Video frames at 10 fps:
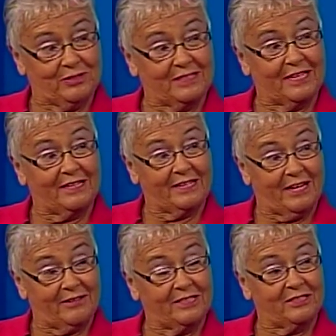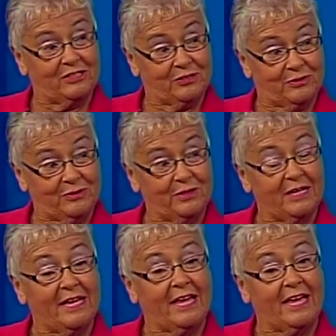started out as a Jew,
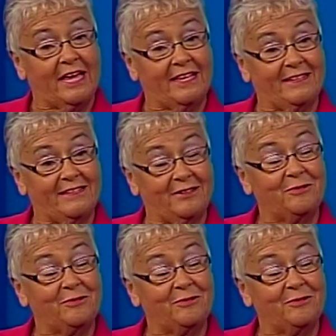and